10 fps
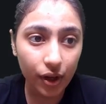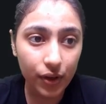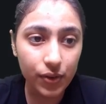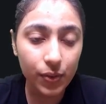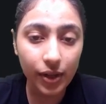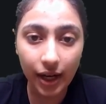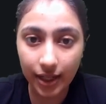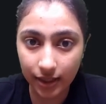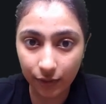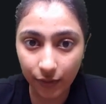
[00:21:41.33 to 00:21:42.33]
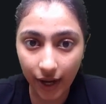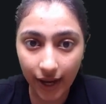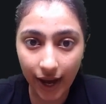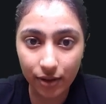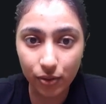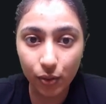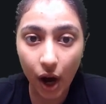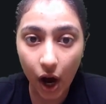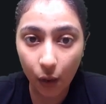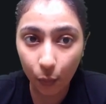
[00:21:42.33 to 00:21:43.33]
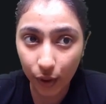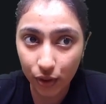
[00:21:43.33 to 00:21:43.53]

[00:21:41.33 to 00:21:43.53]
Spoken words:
us to classify as to how